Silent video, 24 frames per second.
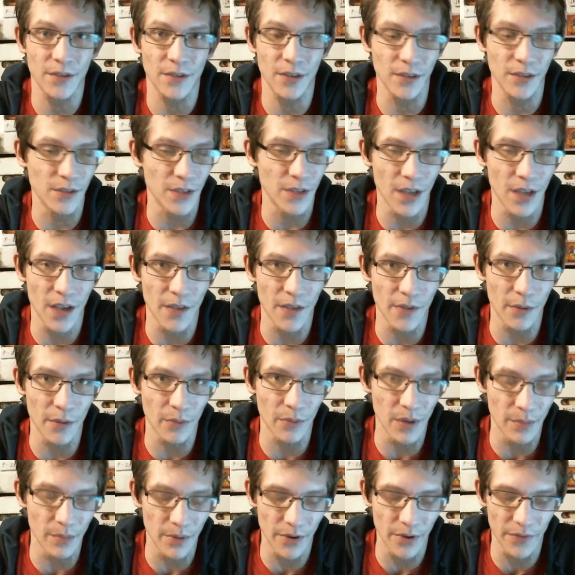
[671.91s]
since they
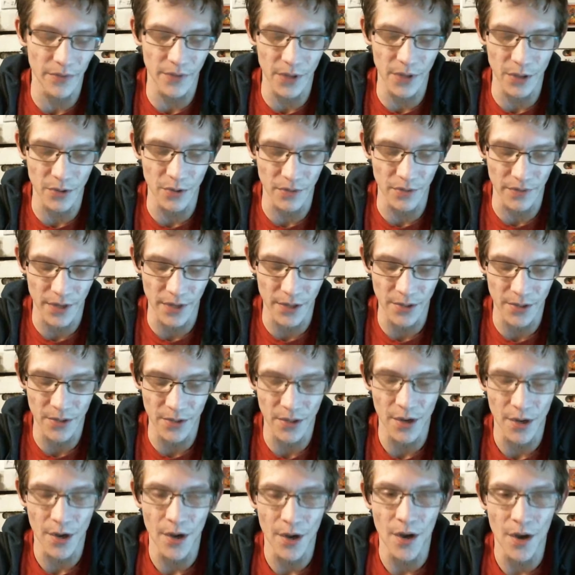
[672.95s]
rebirthed the
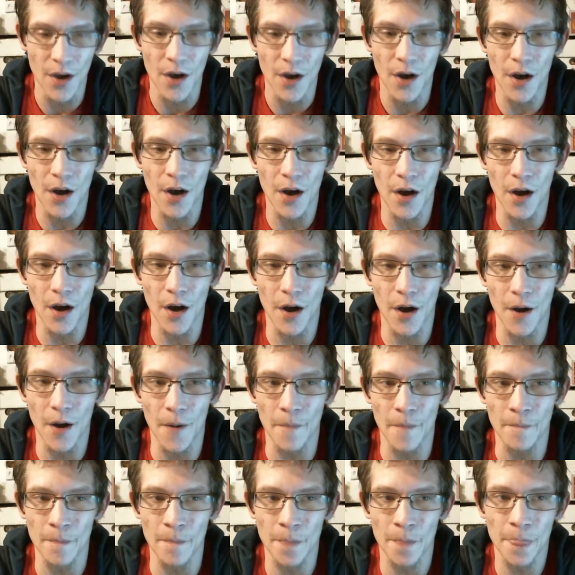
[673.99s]
universe.
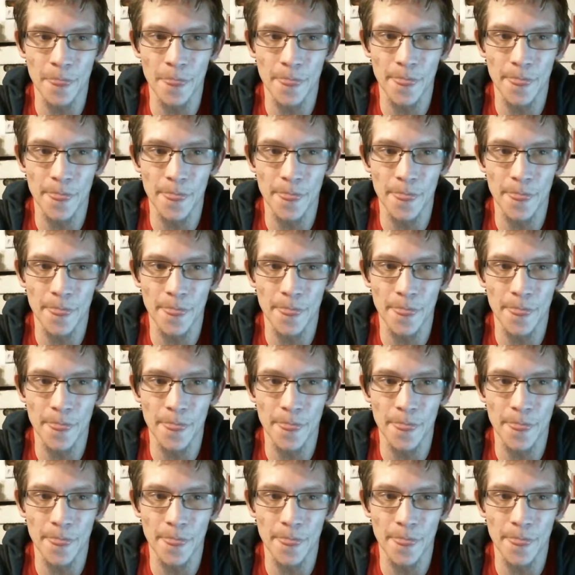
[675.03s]
The